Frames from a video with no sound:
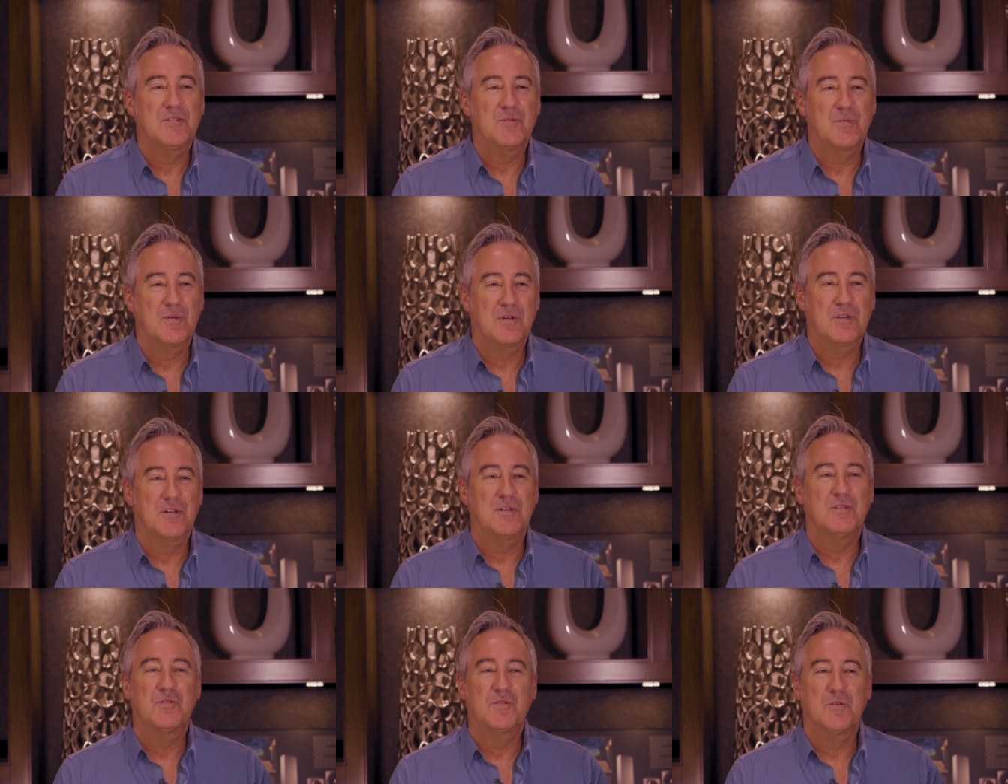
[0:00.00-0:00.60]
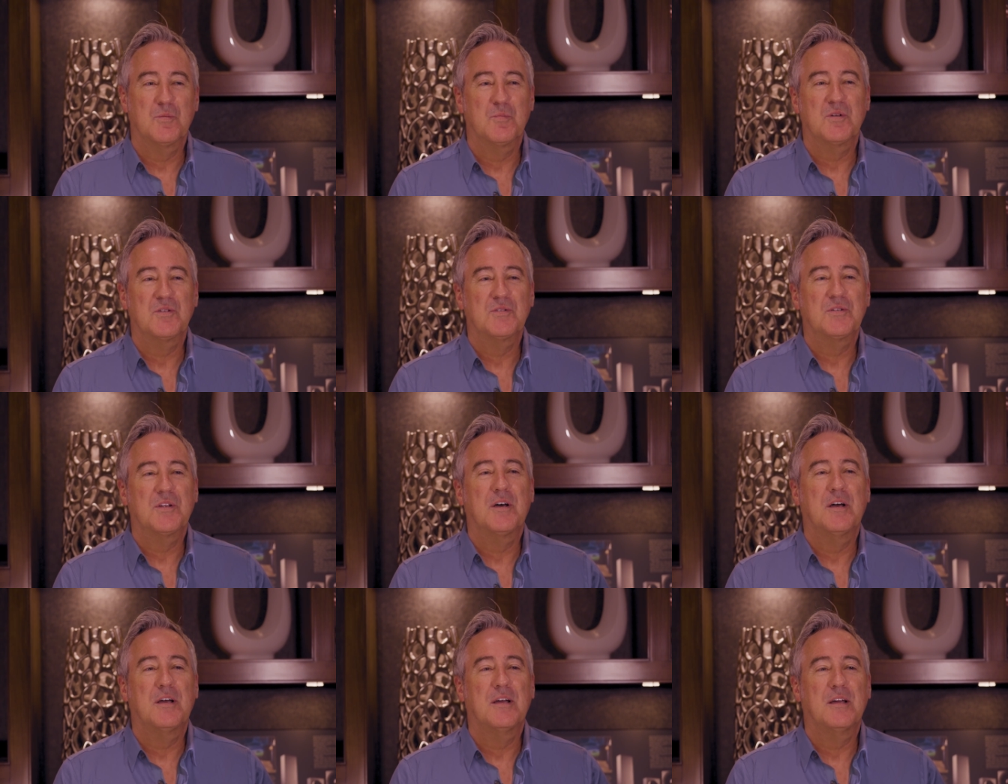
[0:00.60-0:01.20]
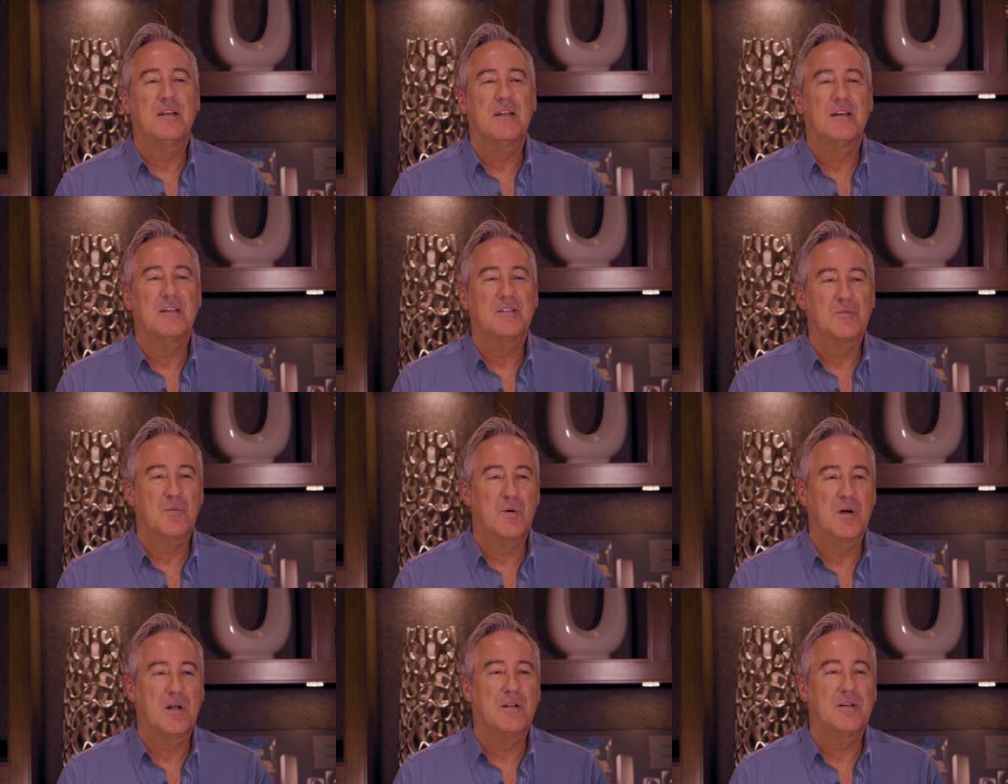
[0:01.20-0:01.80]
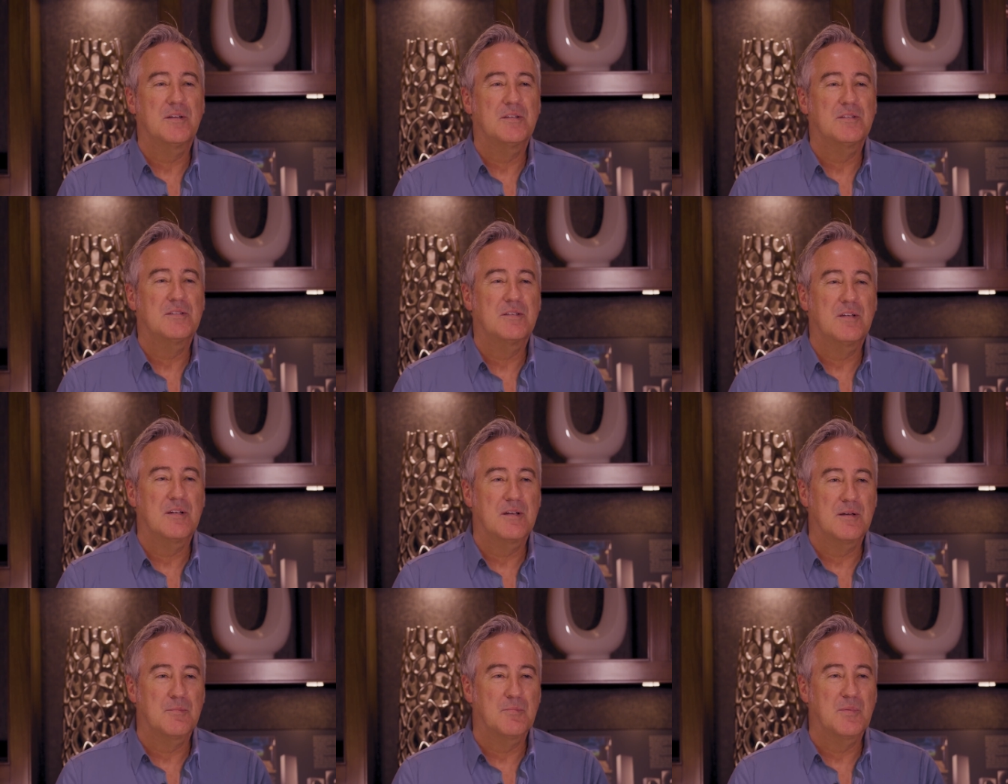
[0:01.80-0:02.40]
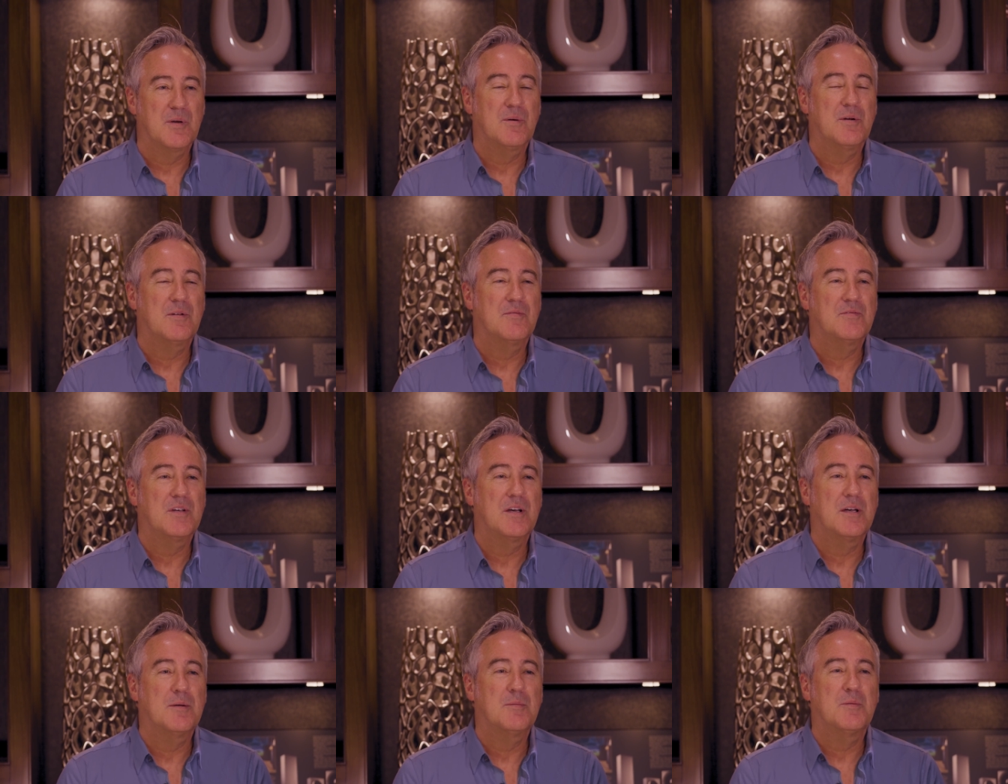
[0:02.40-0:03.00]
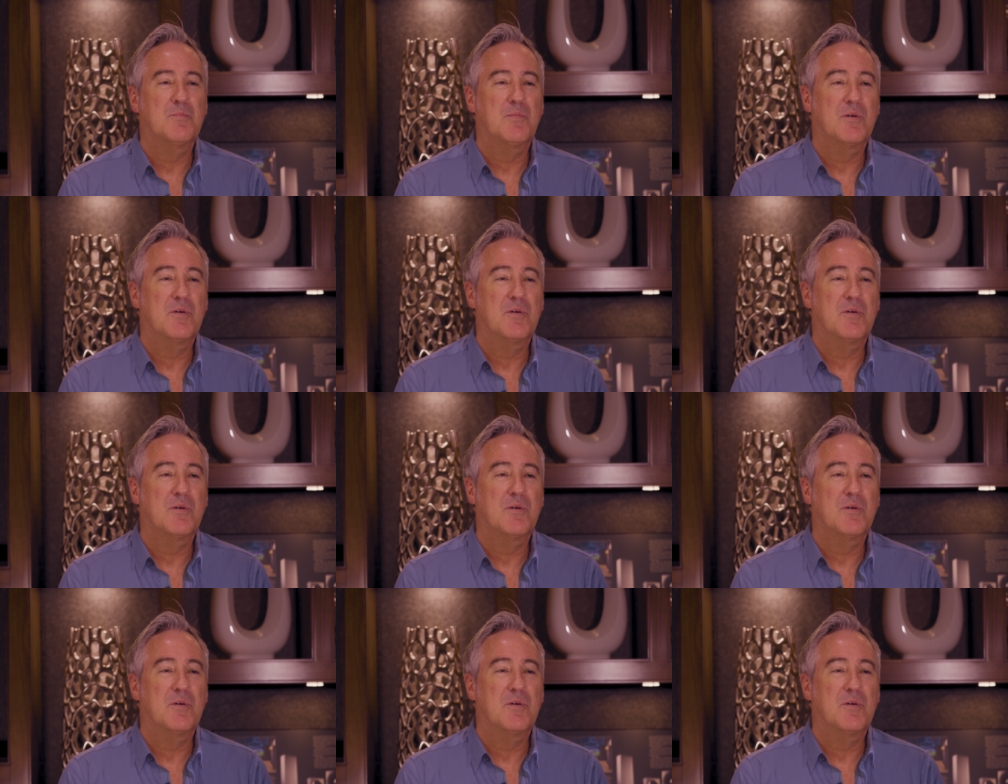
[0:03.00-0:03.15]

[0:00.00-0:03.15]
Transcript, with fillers: sort of consumer side as well as a period of time in